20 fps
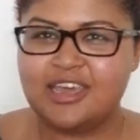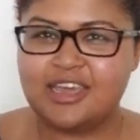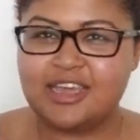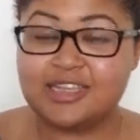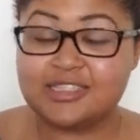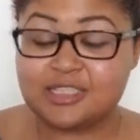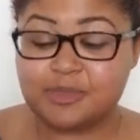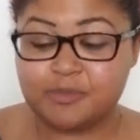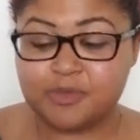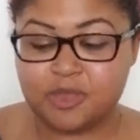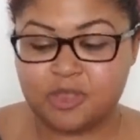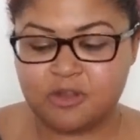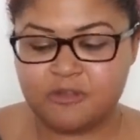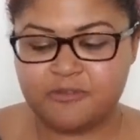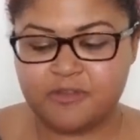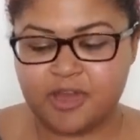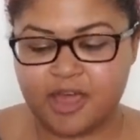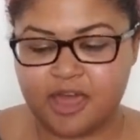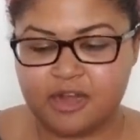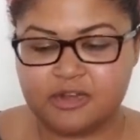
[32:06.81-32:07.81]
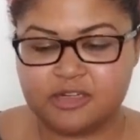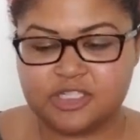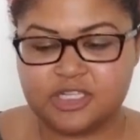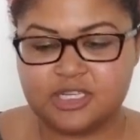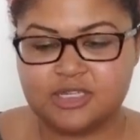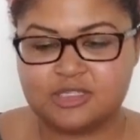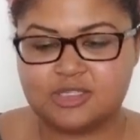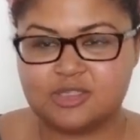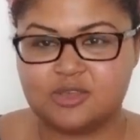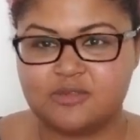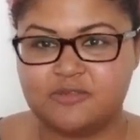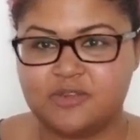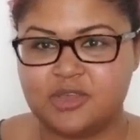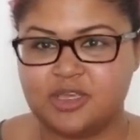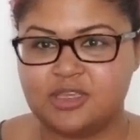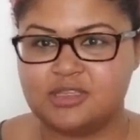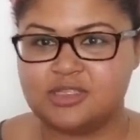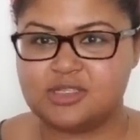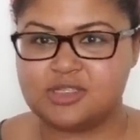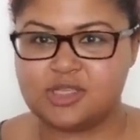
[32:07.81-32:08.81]
It's a beautiful energy to
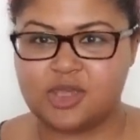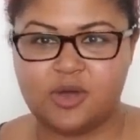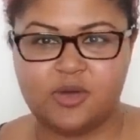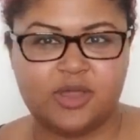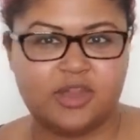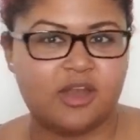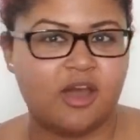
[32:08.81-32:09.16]
be so in